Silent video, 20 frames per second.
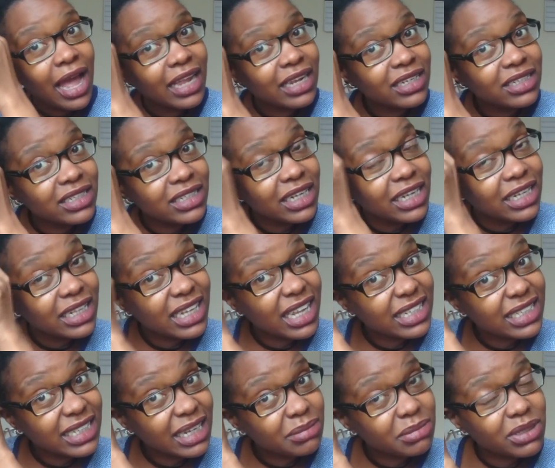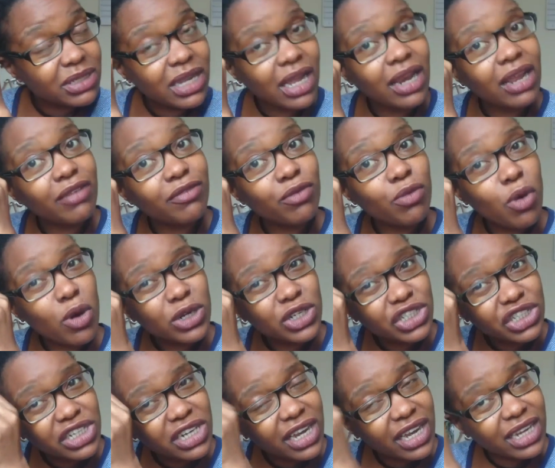And in that same style, I've
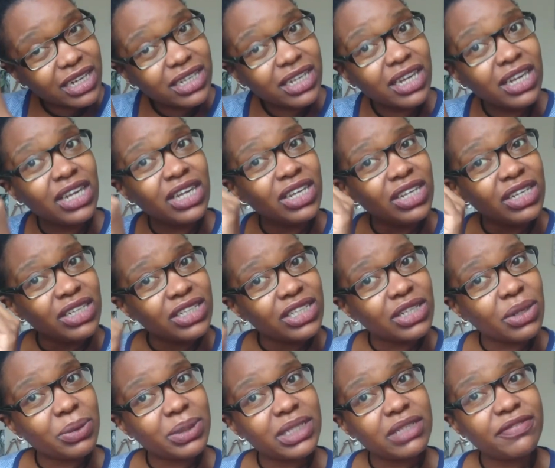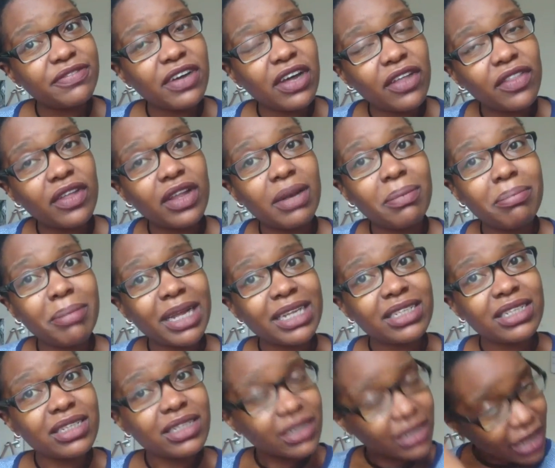washed it, so it's further
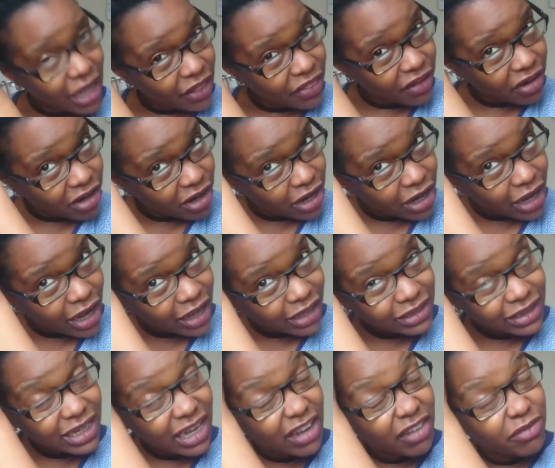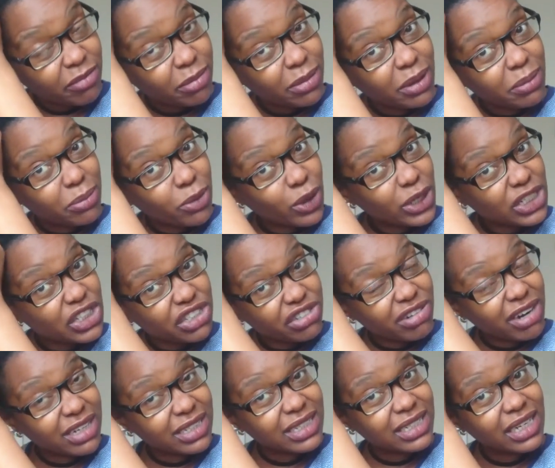matted together, and I've
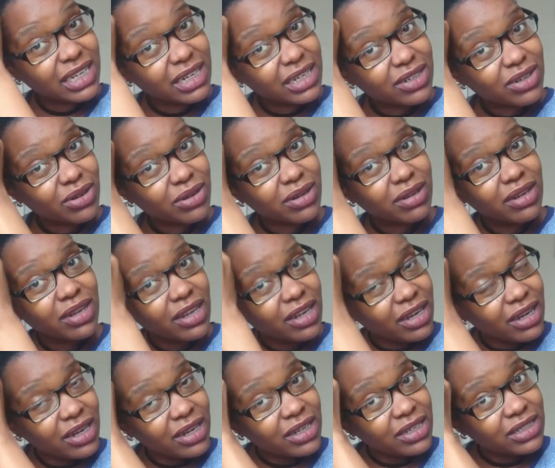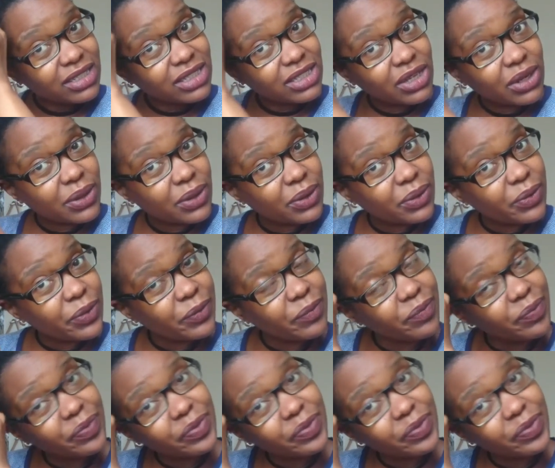moisturized it. So